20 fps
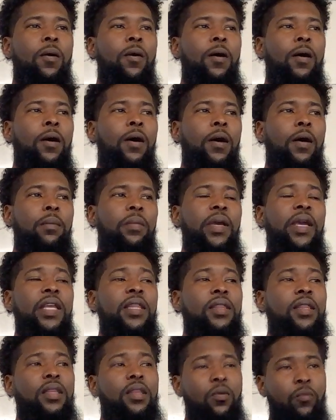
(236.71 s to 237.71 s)

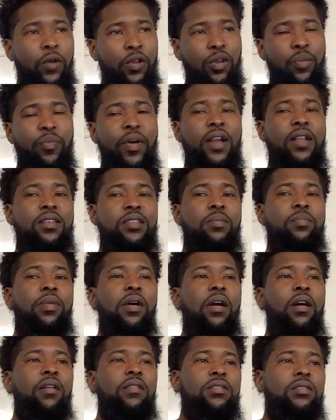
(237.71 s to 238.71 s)
When you're practicing power
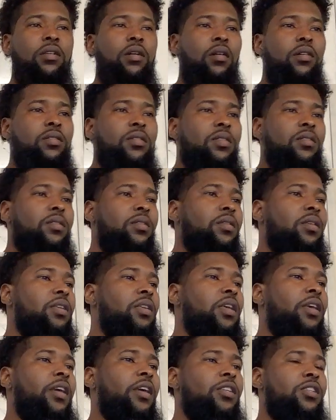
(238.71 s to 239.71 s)
out stalls, it's an
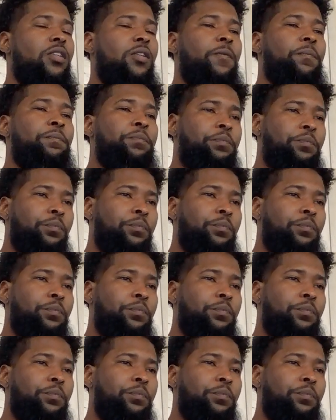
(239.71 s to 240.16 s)
indication.